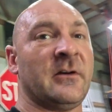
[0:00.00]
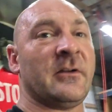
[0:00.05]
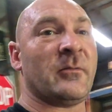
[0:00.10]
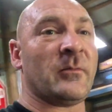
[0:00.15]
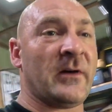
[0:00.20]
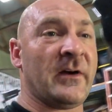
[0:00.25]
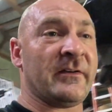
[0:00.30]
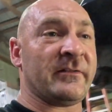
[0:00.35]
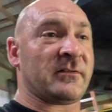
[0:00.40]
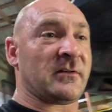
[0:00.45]

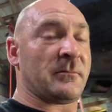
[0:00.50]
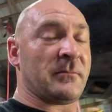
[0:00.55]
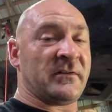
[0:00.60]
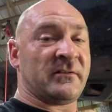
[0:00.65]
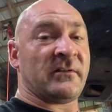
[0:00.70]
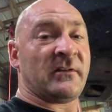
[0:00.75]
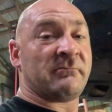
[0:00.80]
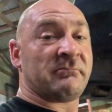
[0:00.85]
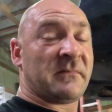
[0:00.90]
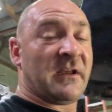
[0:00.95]
Otherwise, it's going to
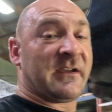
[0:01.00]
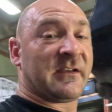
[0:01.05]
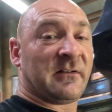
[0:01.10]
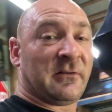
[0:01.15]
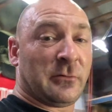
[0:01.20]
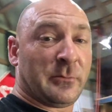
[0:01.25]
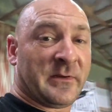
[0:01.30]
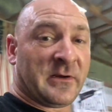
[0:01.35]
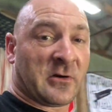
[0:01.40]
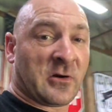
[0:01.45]
be taking a
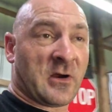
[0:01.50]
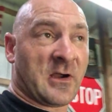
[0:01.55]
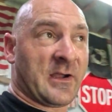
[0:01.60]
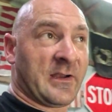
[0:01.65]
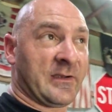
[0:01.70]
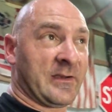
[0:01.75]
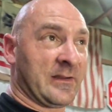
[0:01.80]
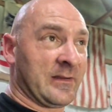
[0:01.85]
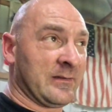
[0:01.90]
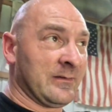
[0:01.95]
little bit of
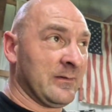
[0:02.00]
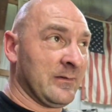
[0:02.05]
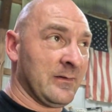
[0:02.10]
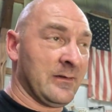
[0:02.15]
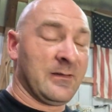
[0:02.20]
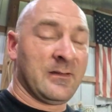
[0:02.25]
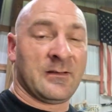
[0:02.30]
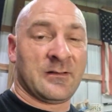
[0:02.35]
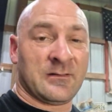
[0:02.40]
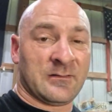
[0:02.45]
grinding,
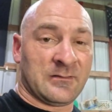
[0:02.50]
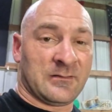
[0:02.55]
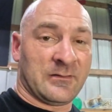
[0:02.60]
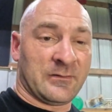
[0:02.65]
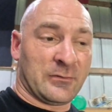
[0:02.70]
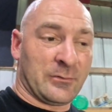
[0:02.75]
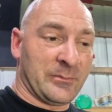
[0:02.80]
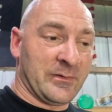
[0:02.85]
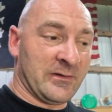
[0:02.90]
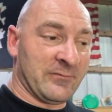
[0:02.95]
a
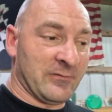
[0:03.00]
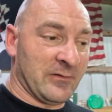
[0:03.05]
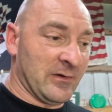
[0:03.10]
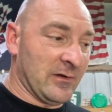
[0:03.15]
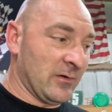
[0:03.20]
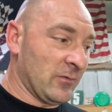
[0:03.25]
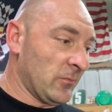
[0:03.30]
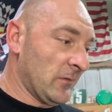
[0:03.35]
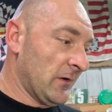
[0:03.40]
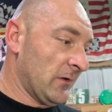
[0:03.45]
little bit of
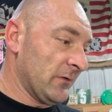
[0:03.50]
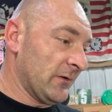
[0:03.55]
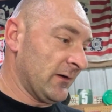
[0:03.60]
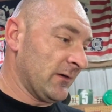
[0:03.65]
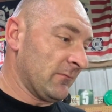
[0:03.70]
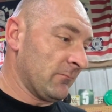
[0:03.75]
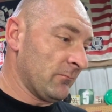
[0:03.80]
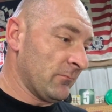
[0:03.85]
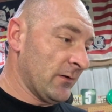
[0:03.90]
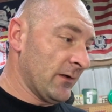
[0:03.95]

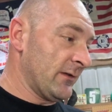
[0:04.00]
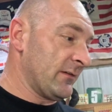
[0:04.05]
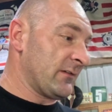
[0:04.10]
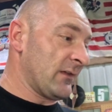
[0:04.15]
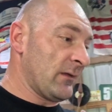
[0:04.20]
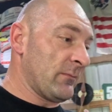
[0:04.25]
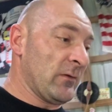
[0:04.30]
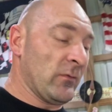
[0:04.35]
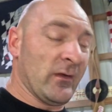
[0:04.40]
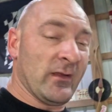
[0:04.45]
welding, but it's
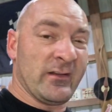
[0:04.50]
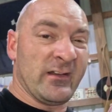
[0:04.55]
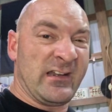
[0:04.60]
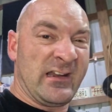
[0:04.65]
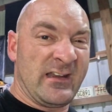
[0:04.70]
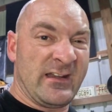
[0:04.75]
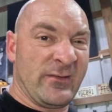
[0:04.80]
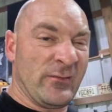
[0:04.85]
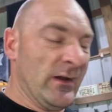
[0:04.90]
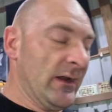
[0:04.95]
got to be welded
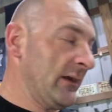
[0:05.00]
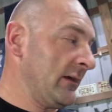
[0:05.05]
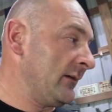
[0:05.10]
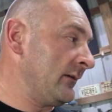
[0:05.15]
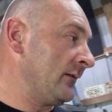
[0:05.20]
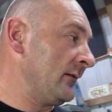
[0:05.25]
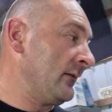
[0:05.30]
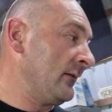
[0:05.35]
anyway,